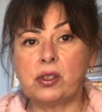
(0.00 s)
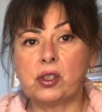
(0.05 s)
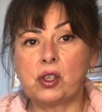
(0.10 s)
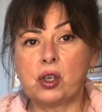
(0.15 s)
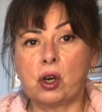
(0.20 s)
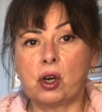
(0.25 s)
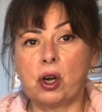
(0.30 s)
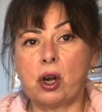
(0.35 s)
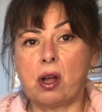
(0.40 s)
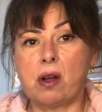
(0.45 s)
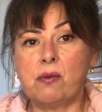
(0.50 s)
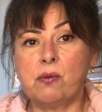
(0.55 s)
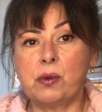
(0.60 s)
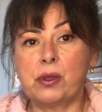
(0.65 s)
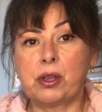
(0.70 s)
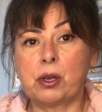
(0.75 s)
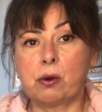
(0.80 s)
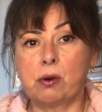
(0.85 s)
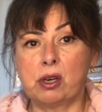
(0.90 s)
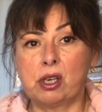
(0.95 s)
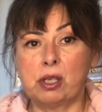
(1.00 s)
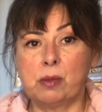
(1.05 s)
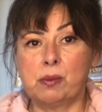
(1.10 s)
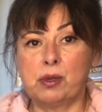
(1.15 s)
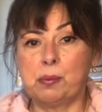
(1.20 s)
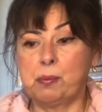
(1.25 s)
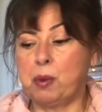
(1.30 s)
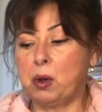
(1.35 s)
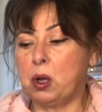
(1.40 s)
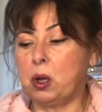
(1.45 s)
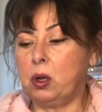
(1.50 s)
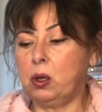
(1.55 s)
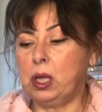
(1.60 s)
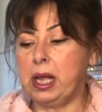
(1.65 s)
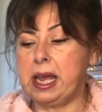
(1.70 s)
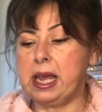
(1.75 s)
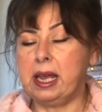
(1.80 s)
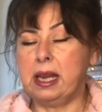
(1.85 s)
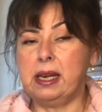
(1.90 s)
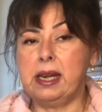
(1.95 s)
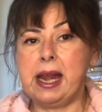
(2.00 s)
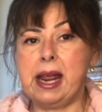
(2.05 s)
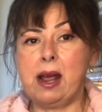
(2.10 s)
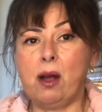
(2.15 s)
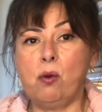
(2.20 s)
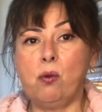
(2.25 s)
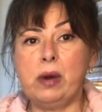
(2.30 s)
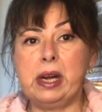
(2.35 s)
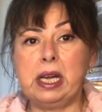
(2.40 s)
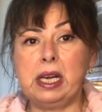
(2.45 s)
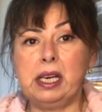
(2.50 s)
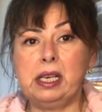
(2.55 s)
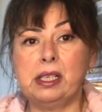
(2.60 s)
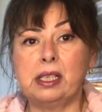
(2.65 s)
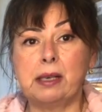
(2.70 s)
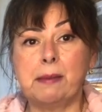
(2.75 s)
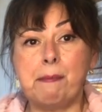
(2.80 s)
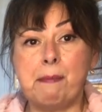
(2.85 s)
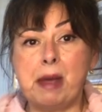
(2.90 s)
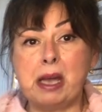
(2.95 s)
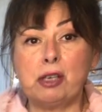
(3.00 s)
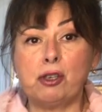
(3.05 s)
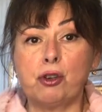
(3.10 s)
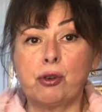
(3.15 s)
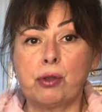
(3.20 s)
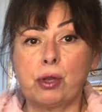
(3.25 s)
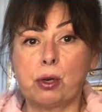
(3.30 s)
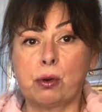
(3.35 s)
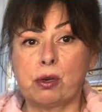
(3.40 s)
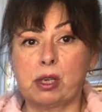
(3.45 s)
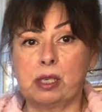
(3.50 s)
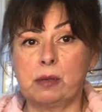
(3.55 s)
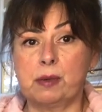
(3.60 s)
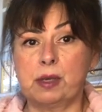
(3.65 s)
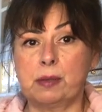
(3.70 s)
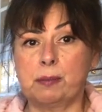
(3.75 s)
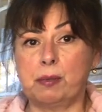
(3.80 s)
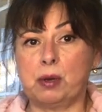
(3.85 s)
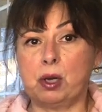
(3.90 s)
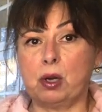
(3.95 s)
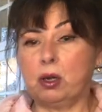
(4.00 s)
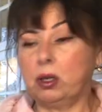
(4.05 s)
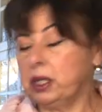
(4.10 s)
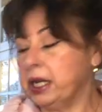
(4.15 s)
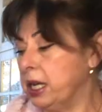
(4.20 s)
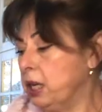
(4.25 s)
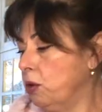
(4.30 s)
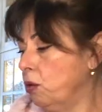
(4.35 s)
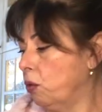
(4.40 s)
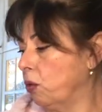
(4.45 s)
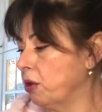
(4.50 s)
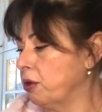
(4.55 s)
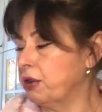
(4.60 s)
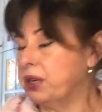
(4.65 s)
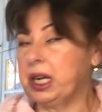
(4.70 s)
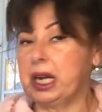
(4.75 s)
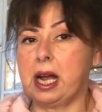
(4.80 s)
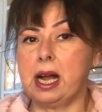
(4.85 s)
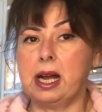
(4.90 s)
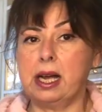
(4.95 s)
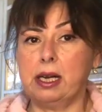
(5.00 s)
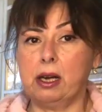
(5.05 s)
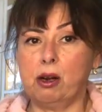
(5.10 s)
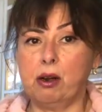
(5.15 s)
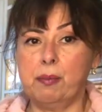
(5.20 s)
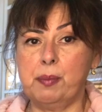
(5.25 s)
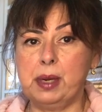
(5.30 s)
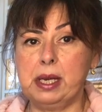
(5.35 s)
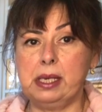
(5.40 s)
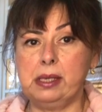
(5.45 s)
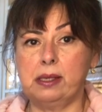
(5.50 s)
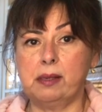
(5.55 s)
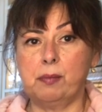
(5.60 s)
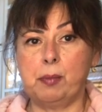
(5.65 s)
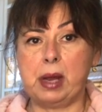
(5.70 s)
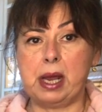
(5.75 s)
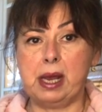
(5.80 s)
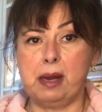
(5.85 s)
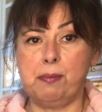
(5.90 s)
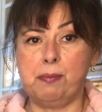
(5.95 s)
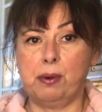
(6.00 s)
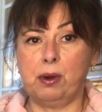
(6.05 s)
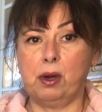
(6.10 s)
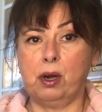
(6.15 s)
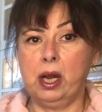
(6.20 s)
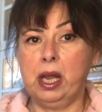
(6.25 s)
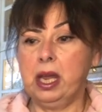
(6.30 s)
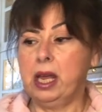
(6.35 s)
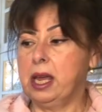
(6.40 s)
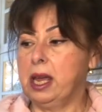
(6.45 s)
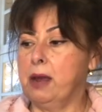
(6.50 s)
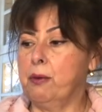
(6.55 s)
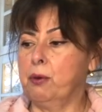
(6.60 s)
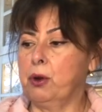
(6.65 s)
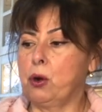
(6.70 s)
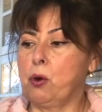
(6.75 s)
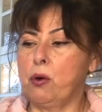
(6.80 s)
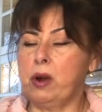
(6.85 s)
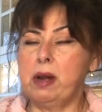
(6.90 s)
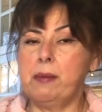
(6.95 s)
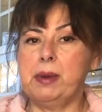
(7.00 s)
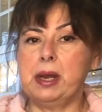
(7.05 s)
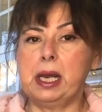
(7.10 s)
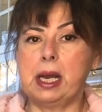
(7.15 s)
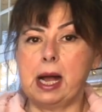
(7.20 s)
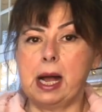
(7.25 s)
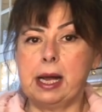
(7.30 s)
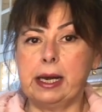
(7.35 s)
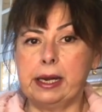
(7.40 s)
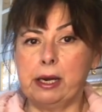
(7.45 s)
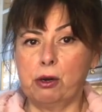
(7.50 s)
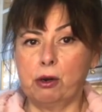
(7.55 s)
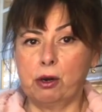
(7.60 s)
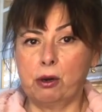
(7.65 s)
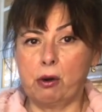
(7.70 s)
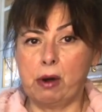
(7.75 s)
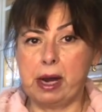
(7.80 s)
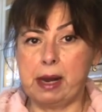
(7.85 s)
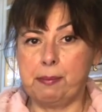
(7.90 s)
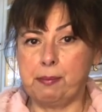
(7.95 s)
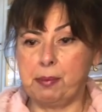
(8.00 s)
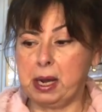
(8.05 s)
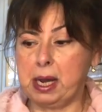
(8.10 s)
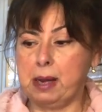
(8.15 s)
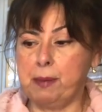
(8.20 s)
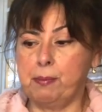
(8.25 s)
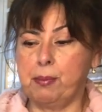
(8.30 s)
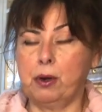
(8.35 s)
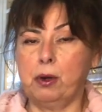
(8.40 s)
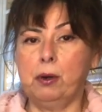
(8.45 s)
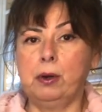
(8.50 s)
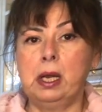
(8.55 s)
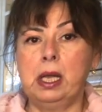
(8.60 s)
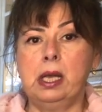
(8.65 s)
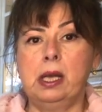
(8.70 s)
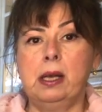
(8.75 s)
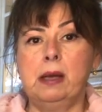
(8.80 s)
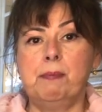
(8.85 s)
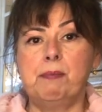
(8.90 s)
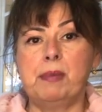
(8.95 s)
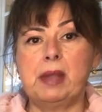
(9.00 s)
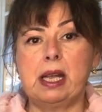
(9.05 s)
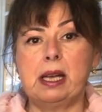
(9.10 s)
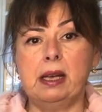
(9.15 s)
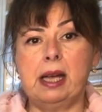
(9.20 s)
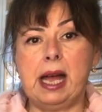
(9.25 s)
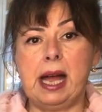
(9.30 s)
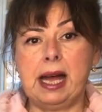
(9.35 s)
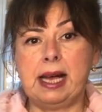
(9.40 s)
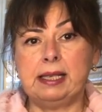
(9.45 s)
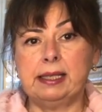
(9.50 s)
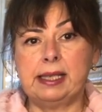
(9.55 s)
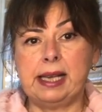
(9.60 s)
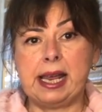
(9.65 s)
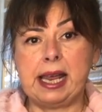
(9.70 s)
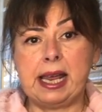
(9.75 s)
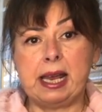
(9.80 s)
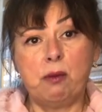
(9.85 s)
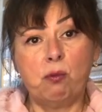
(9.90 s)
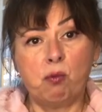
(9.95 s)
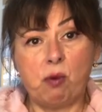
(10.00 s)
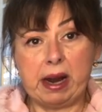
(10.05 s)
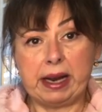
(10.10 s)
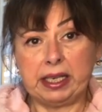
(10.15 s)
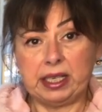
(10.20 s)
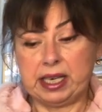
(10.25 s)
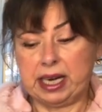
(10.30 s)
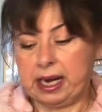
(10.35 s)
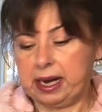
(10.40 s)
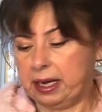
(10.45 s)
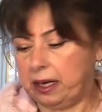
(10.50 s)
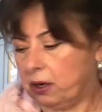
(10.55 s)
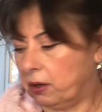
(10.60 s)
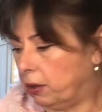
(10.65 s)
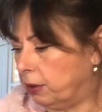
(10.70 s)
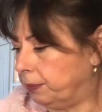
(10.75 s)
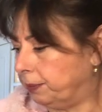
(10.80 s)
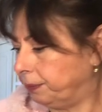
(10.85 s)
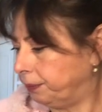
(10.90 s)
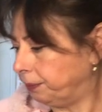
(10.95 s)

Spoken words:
start off with the Christmas ball, and now we need to measure the Christmas ball in order to cut our piece of paper. And we're going to be cutting our crepe paper as a rectangle.